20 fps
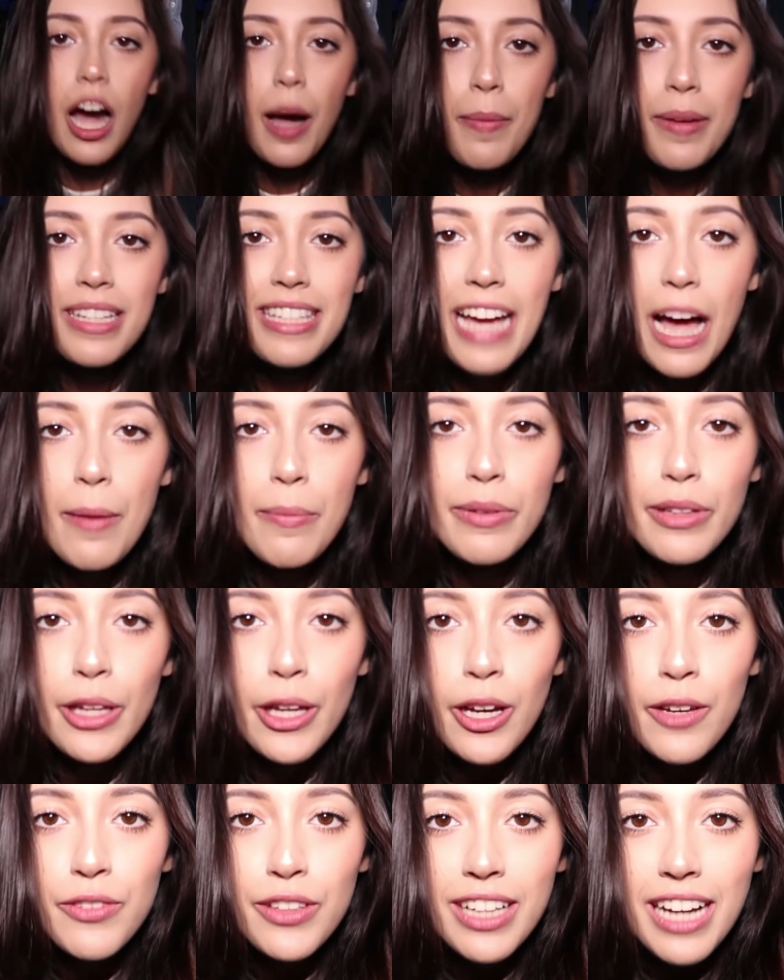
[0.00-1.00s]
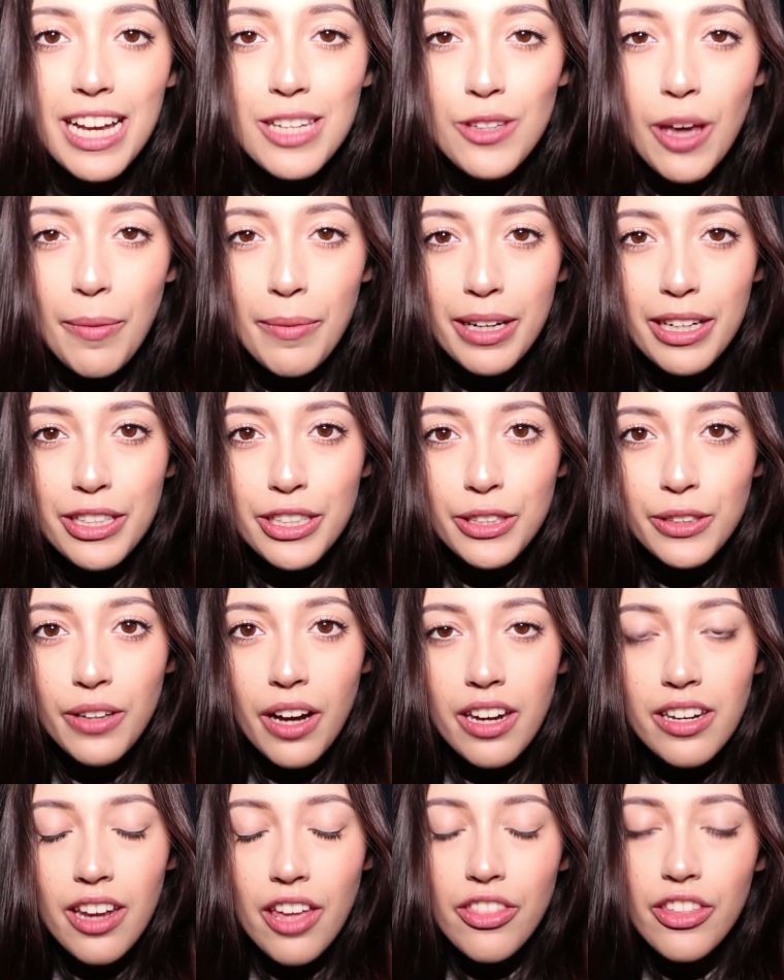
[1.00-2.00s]
Comment down below if you guys want me to do
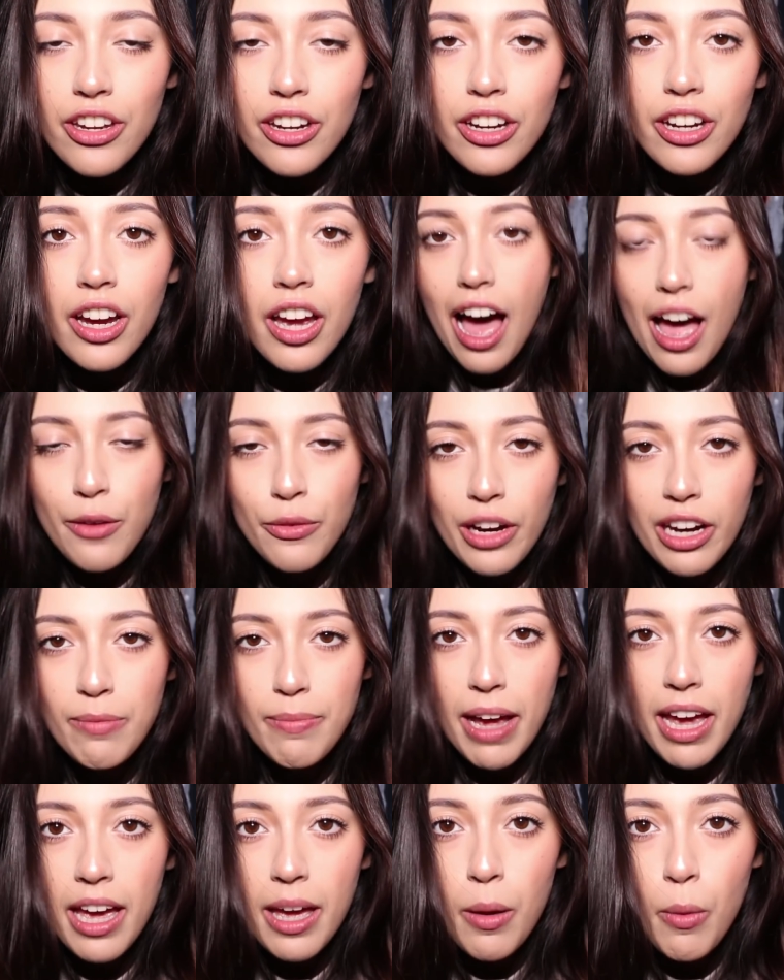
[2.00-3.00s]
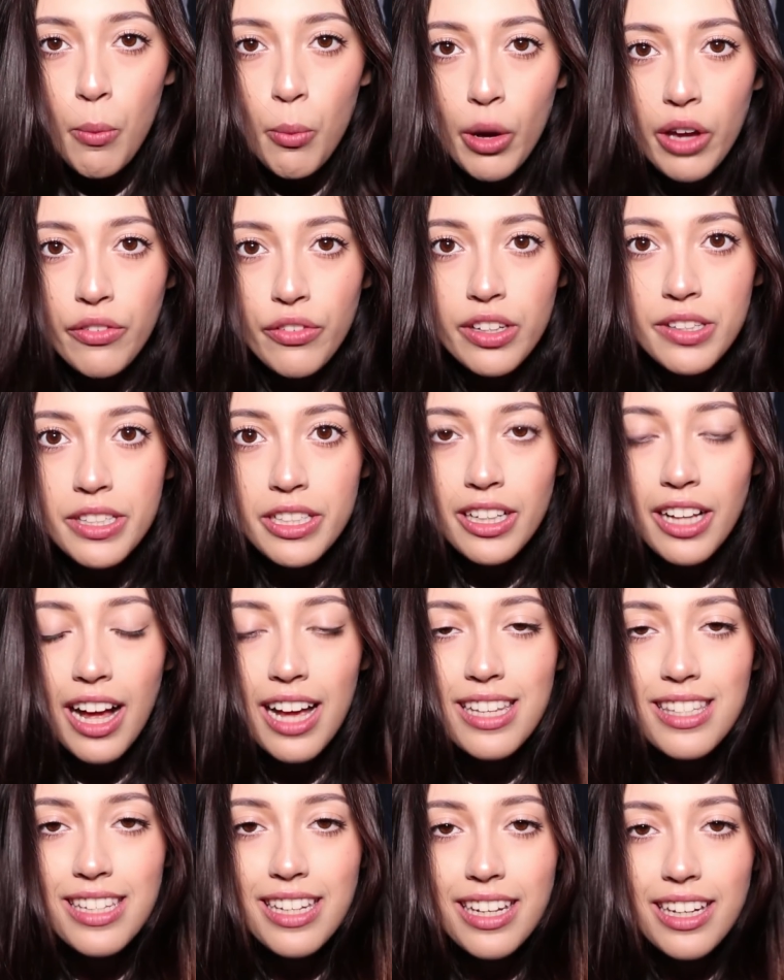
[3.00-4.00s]
another I Raid My Boyfriend's
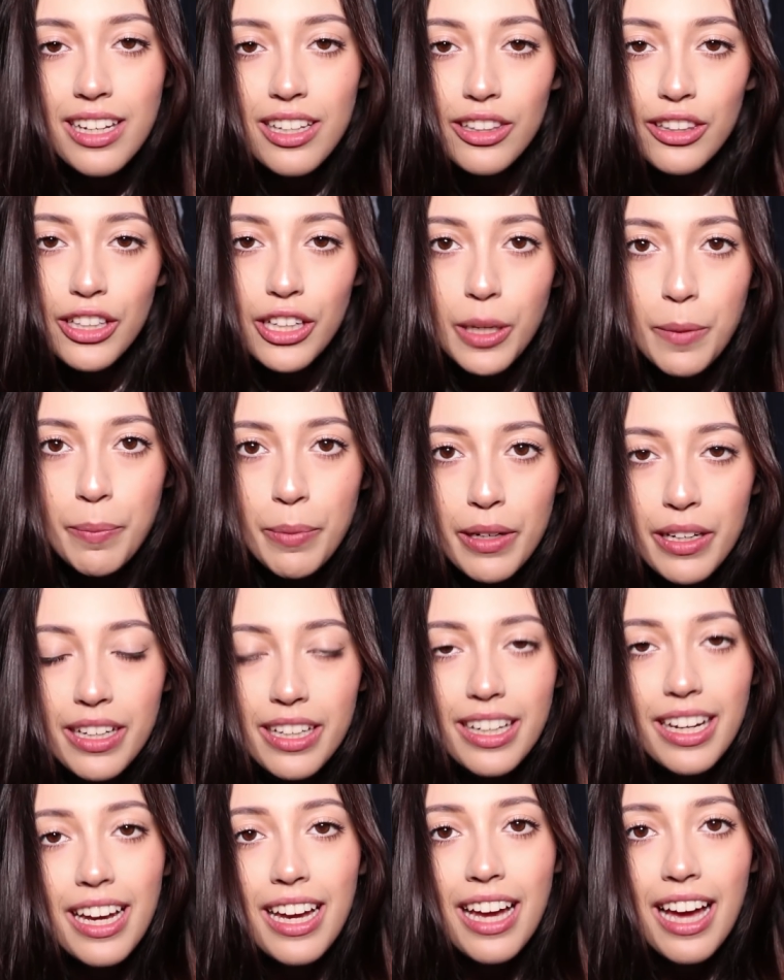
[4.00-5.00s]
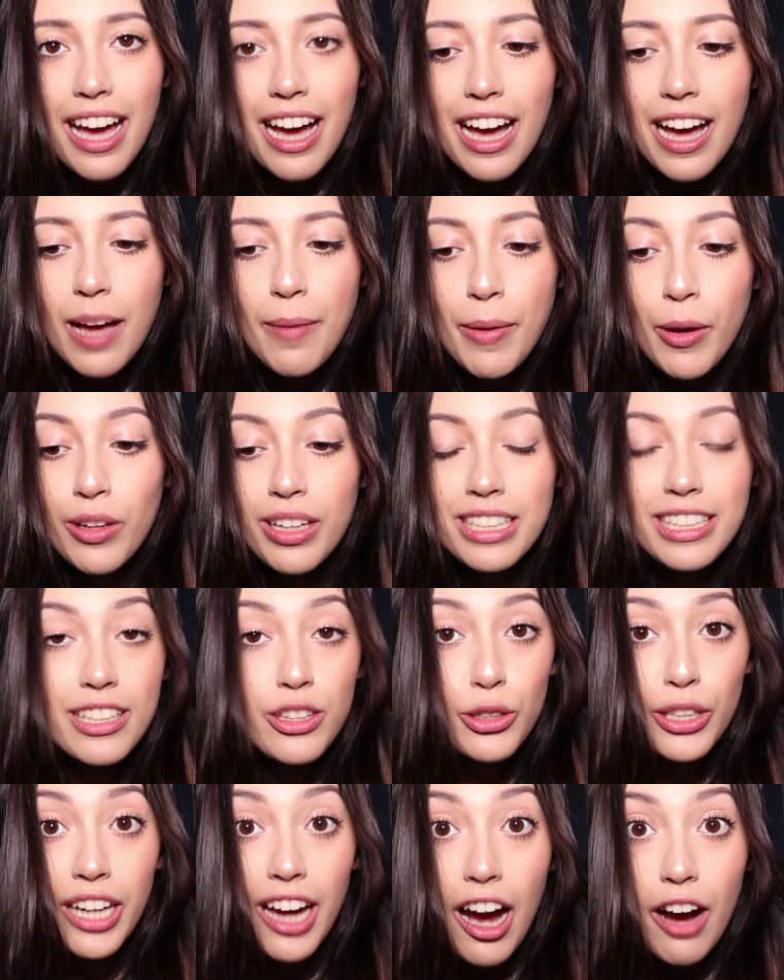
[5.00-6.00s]
Closet lookbook. Um, I only did
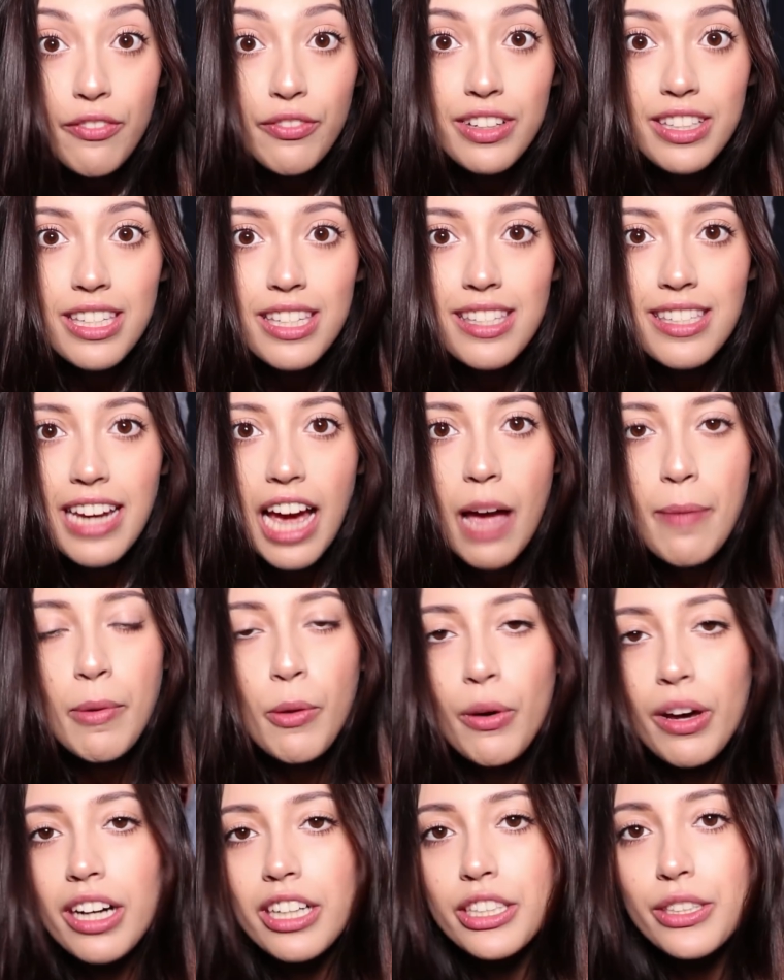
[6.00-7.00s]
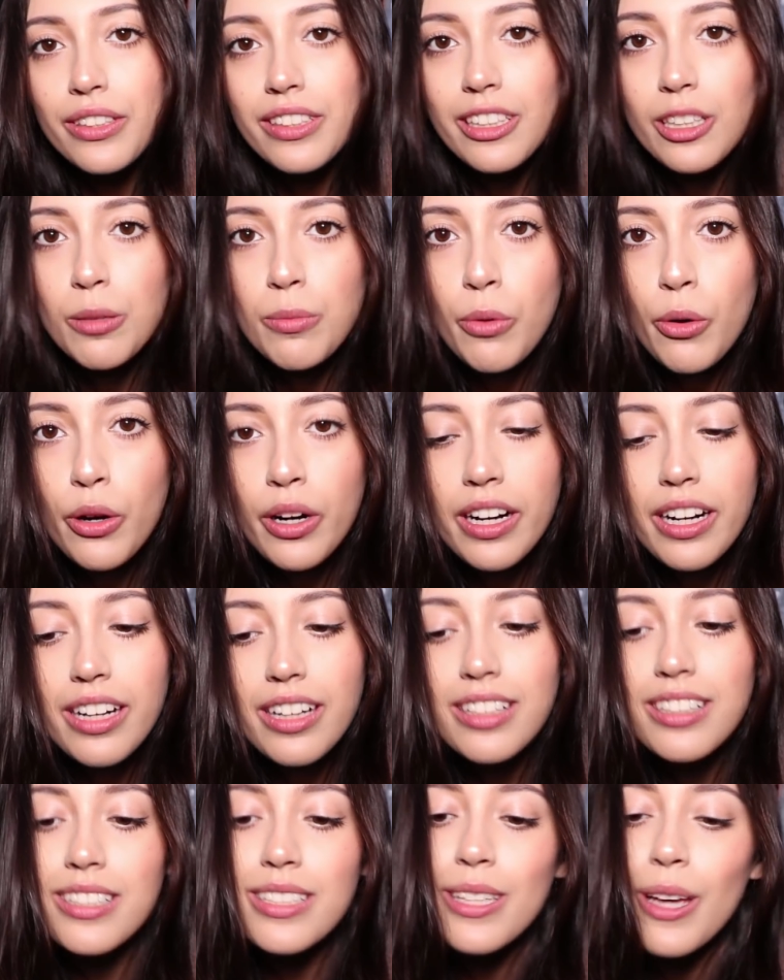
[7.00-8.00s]
three outfits this time. I want to do a little more.
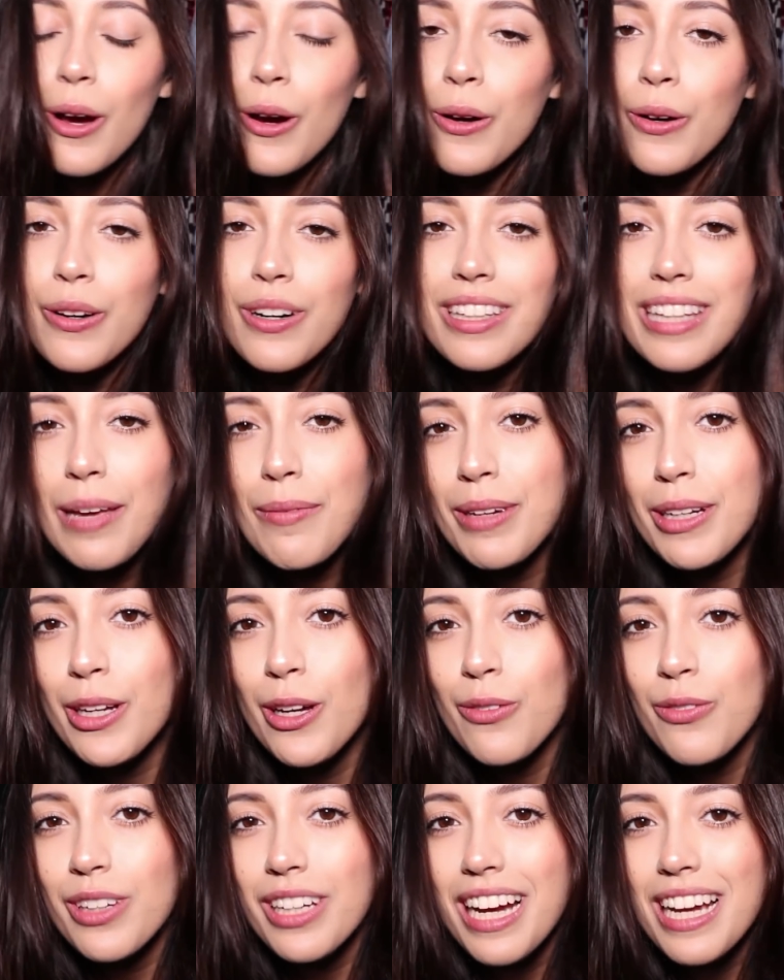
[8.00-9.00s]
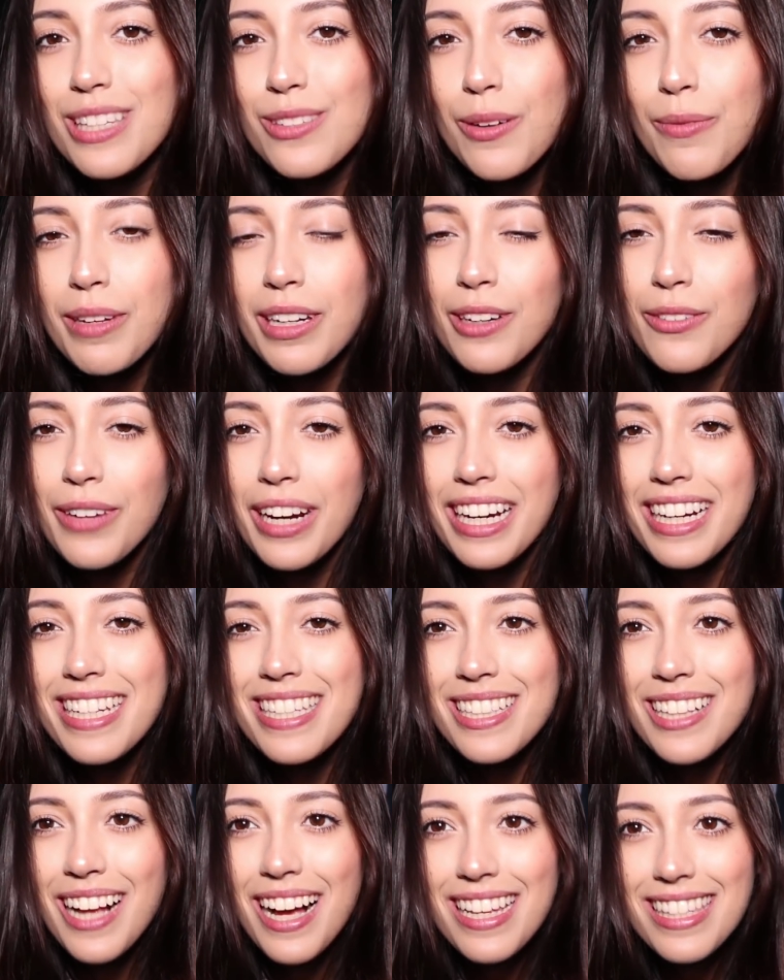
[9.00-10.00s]
So let me know if you guys want me to raid his
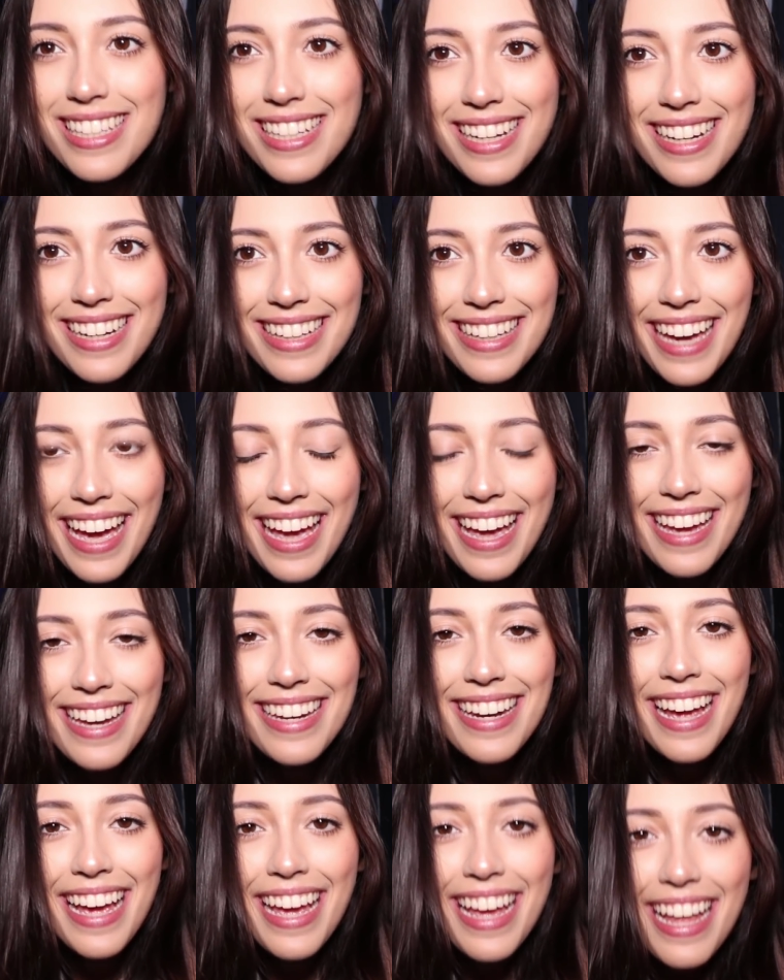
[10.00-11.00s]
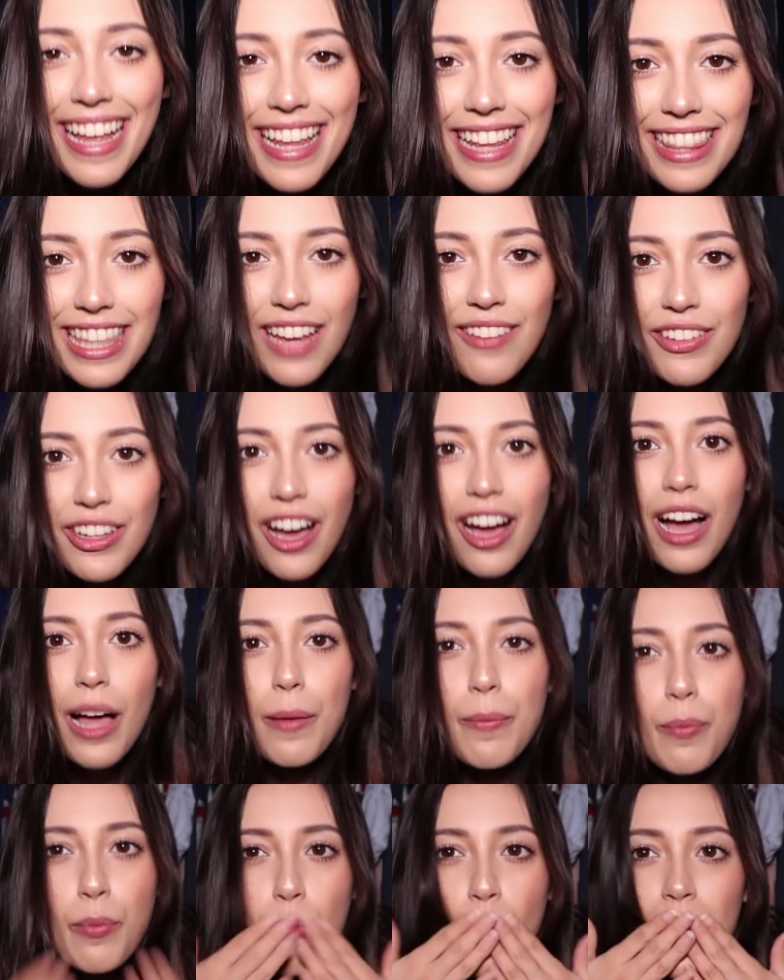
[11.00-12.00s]
closet again. Love
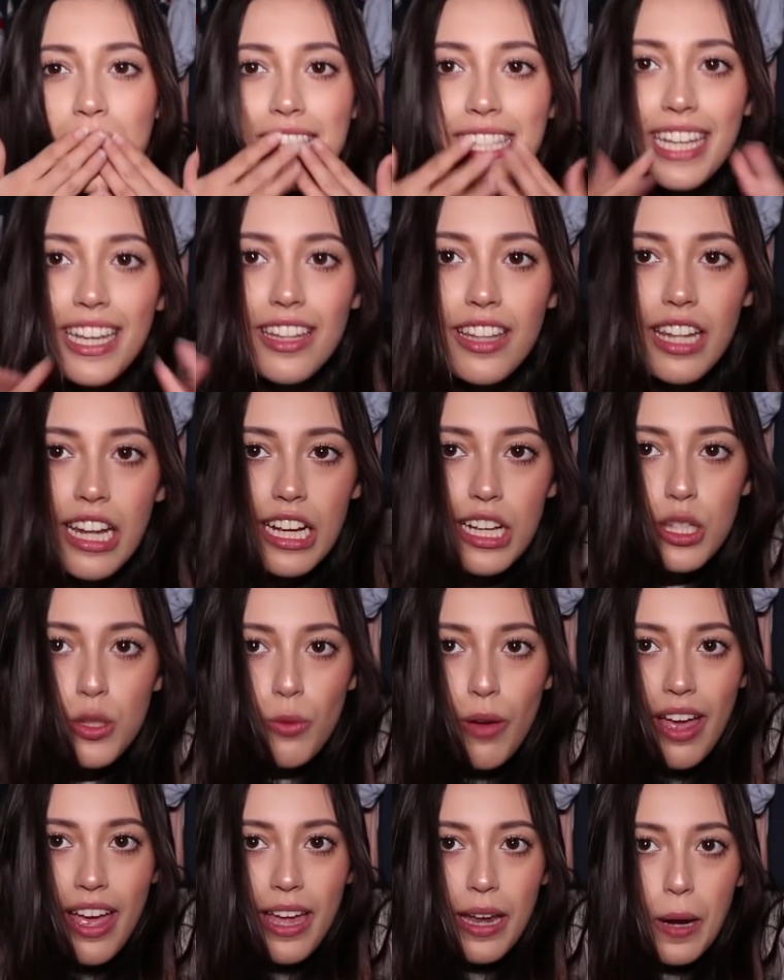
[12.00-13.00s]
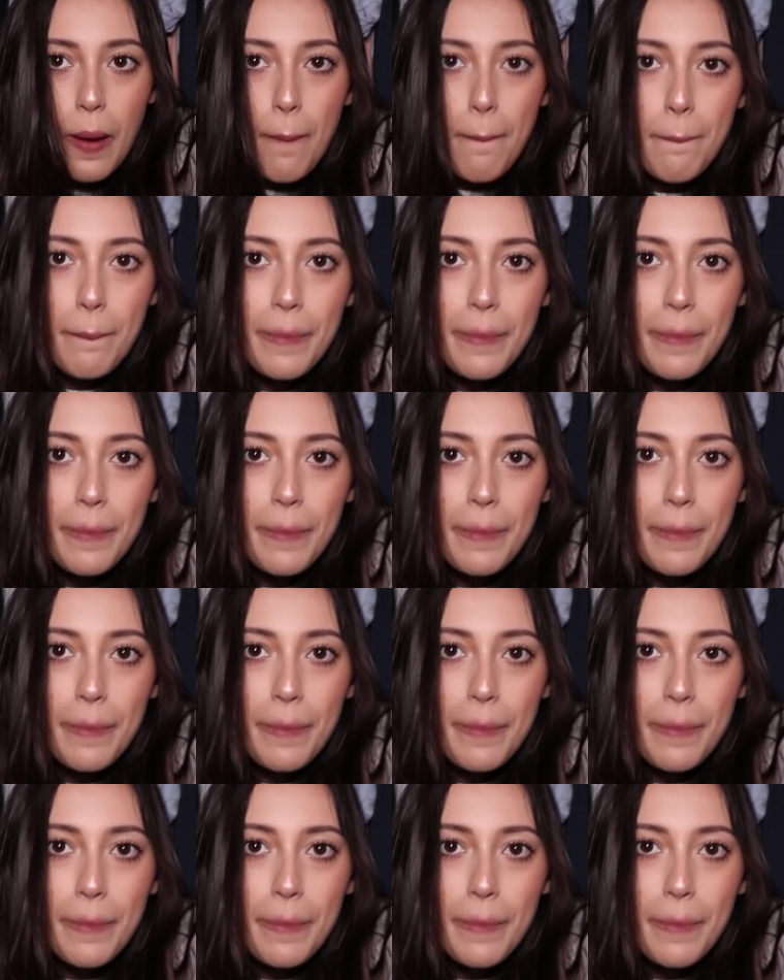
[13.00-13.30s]
y'all. See you in the next one.